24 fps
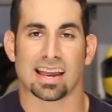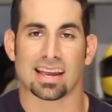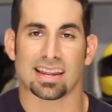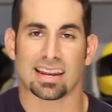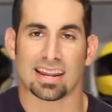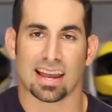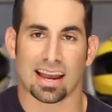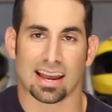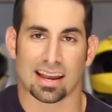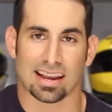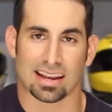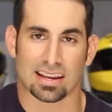a
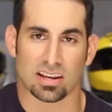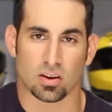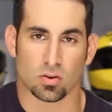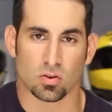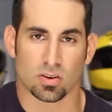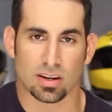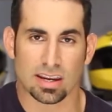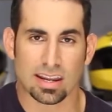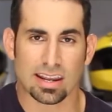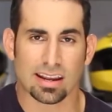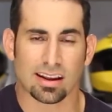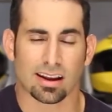
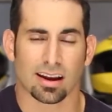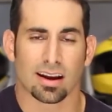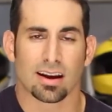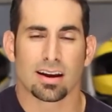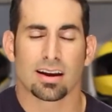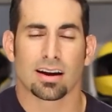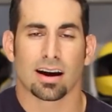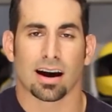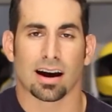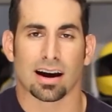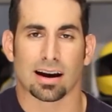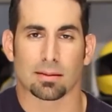unique
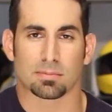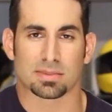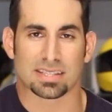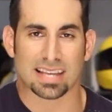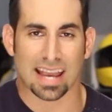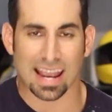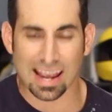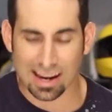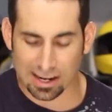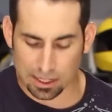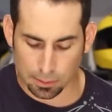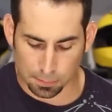
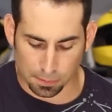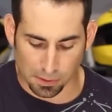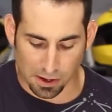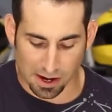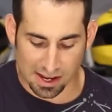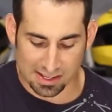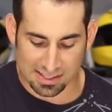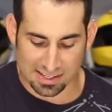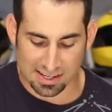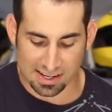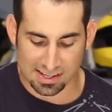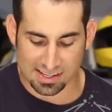tanning
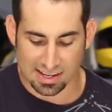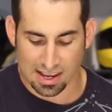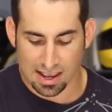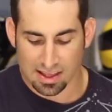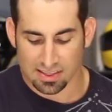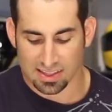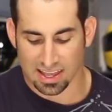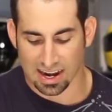process